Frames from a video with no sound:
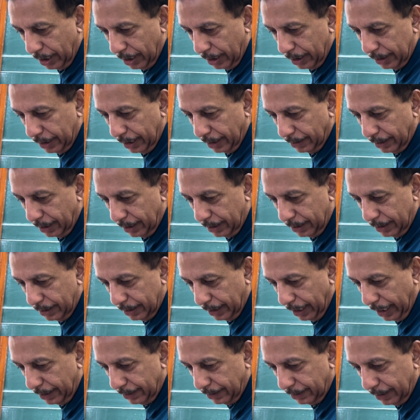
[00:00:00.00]
there's a
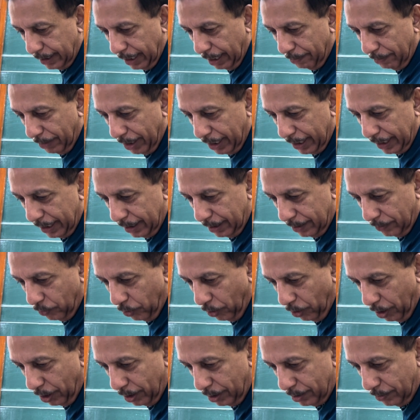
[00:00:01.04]
nice lemma in
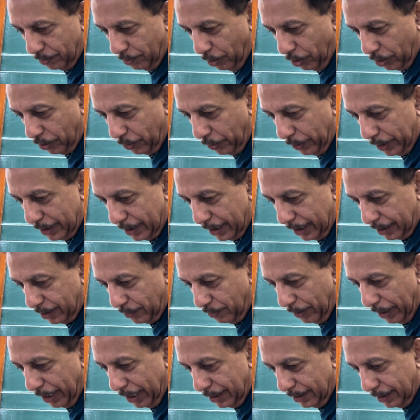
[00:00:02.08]
Bald's book which
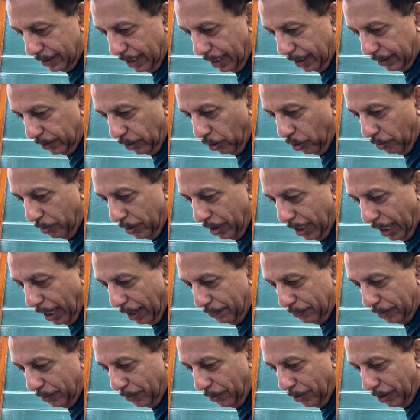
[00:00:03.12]
explains that global
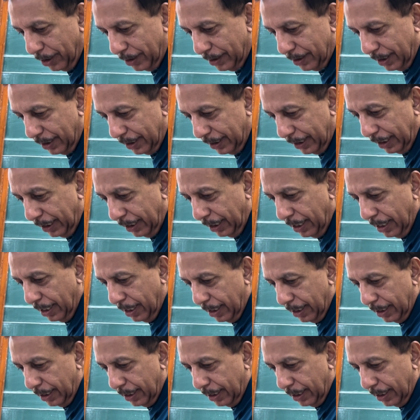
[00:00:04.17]
hyperbolicity